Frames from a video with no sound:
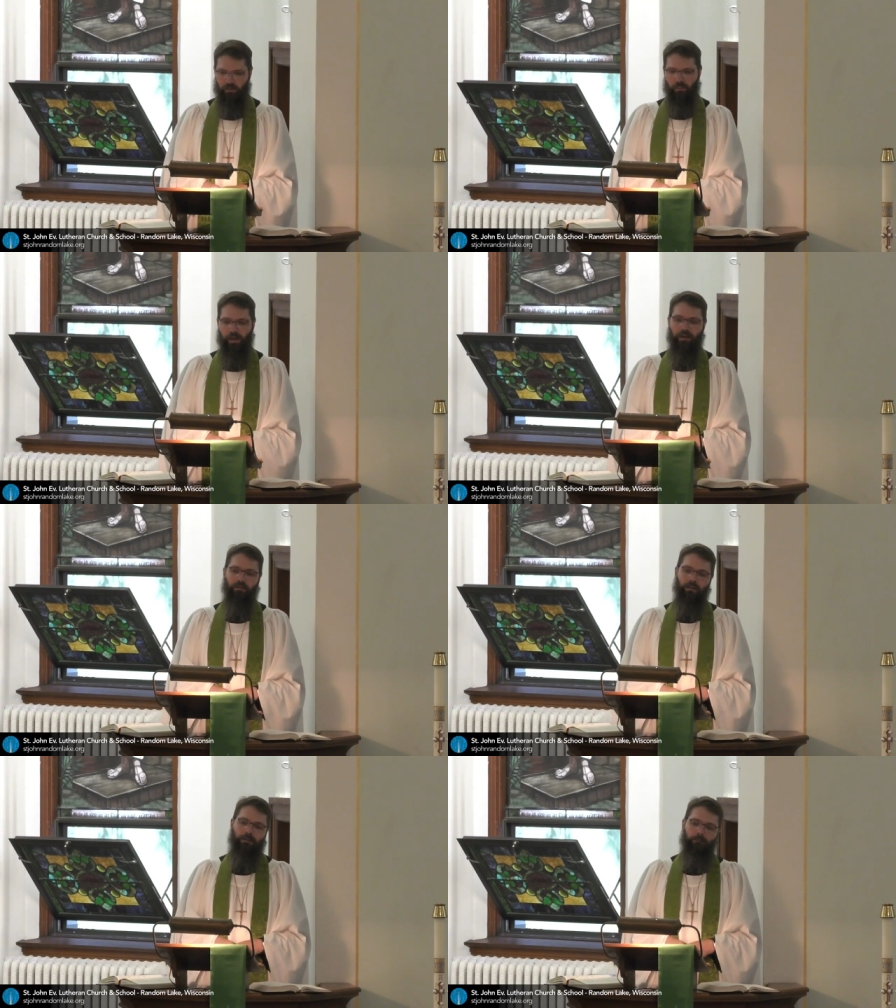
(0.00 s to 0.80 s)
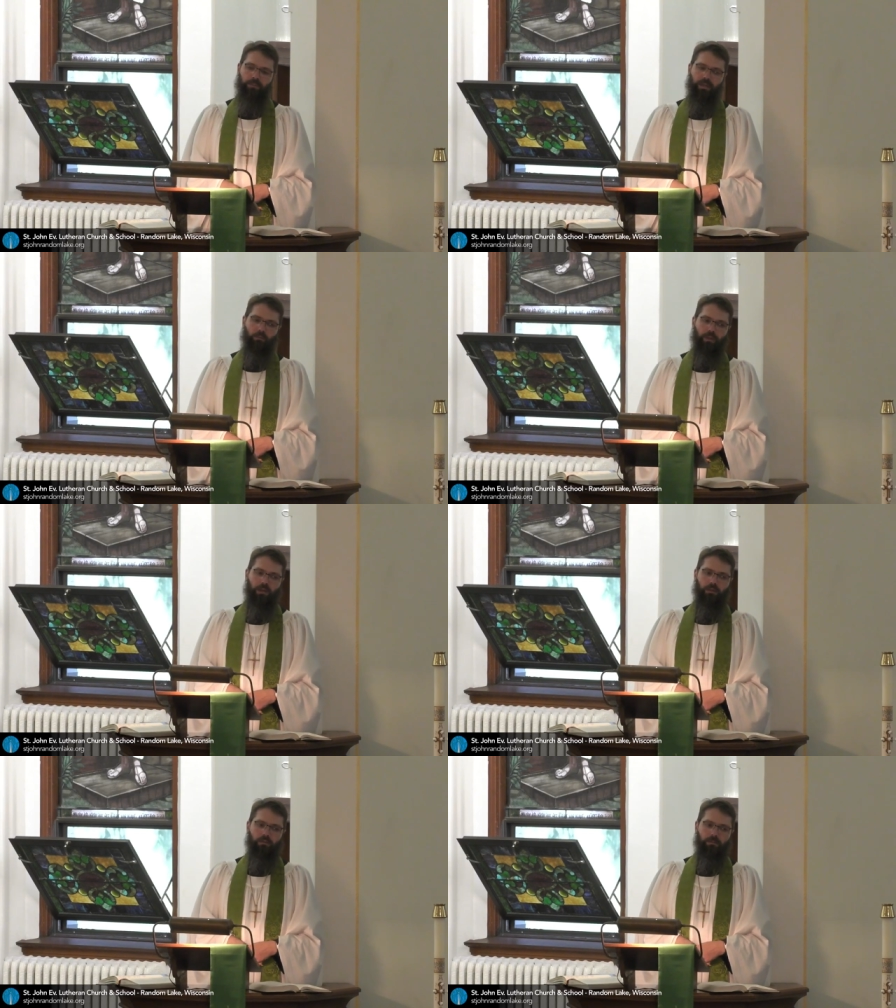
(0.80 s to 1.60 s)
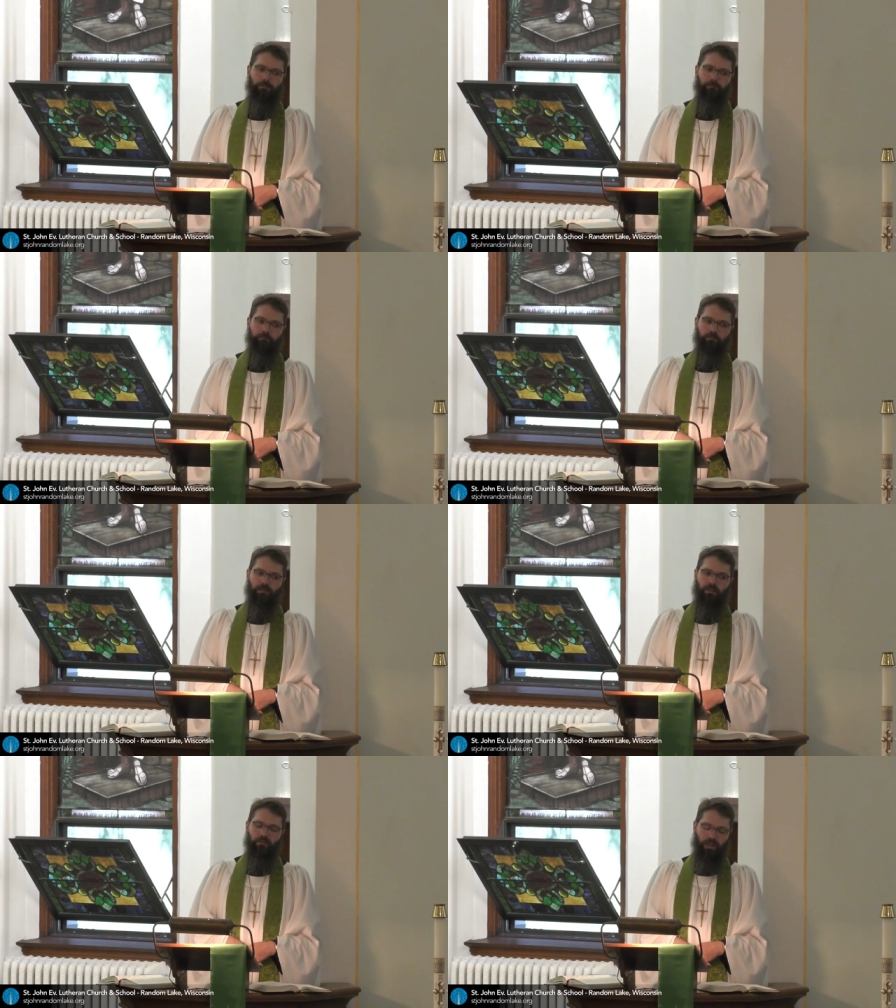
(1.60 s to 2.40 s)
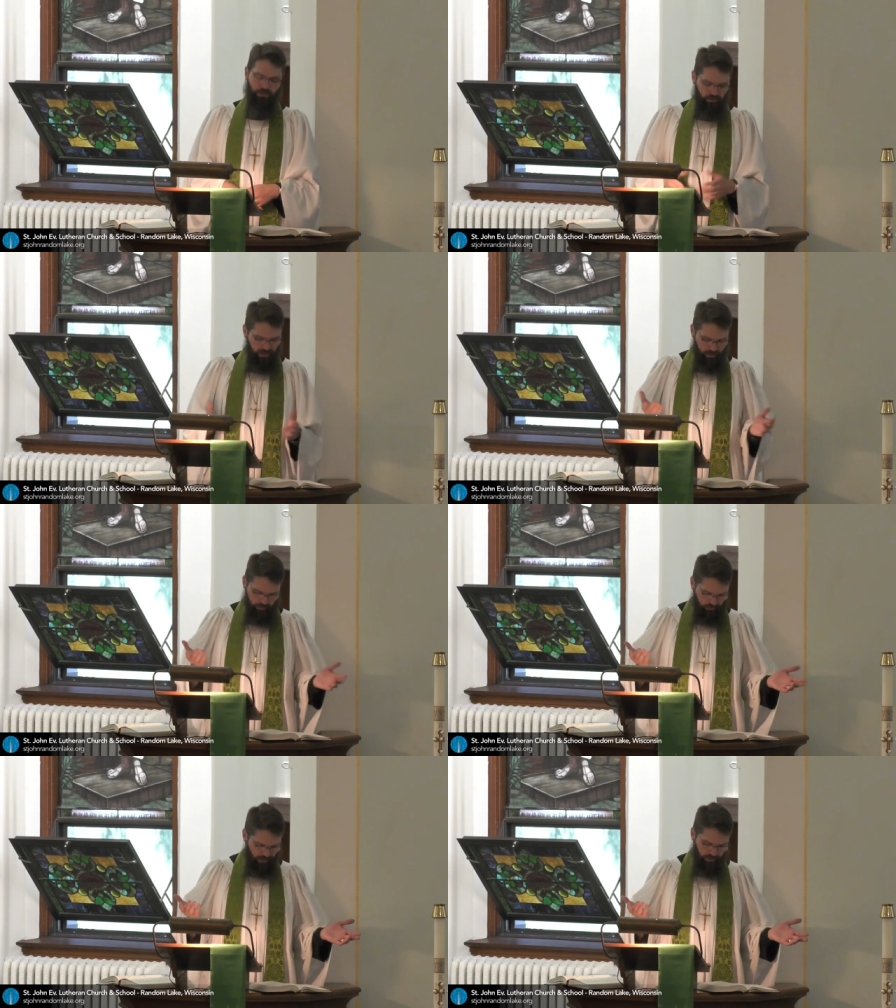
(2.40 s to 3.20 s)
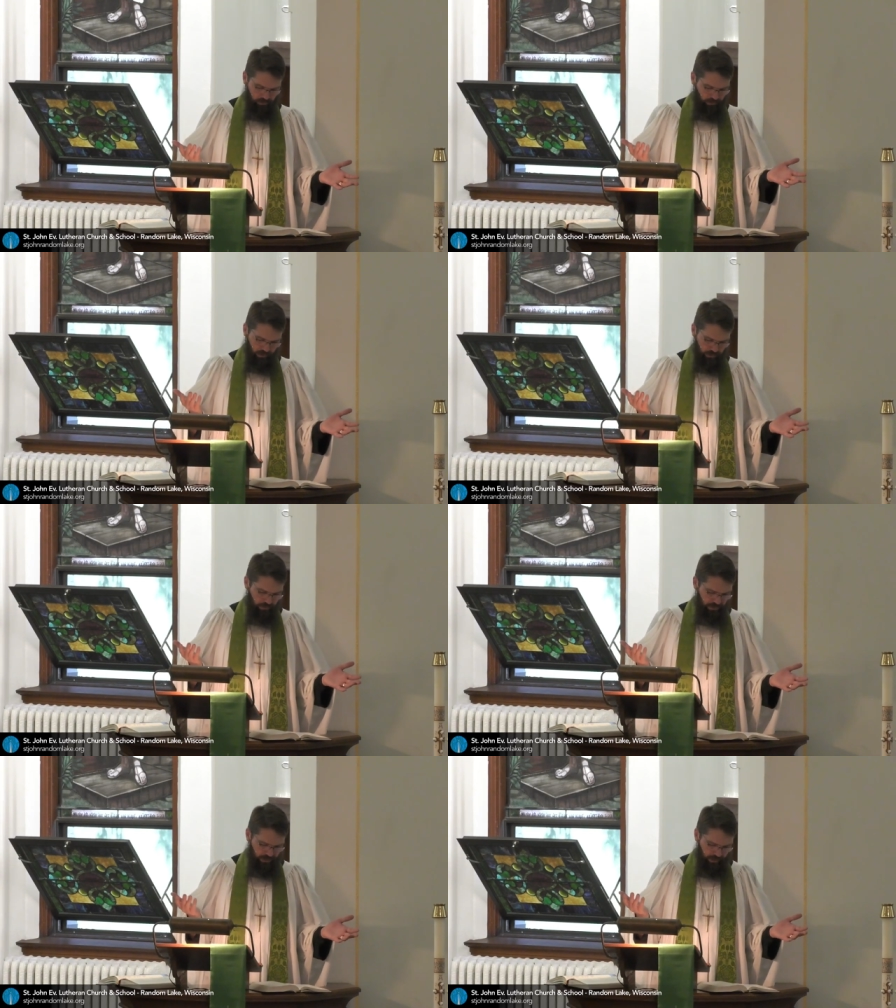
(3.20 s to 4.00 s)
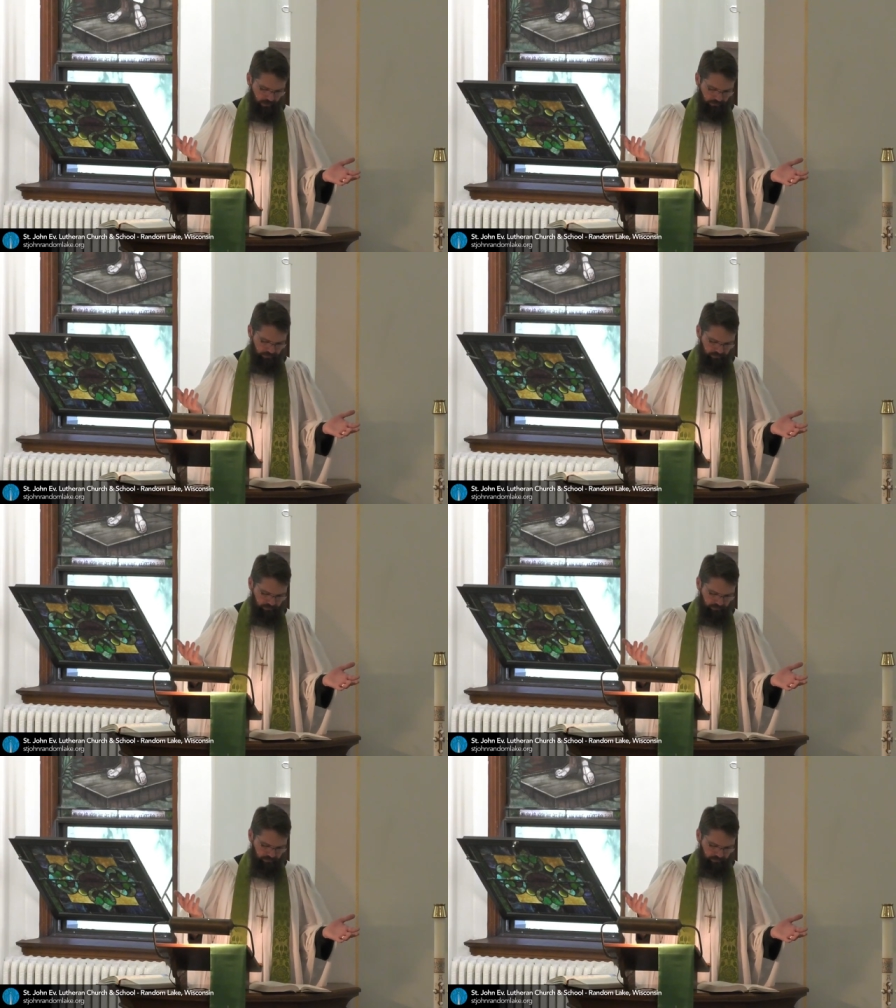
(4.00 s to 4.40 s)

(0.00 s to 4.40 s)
The way that when the angel Gabriel came to her, as we sang,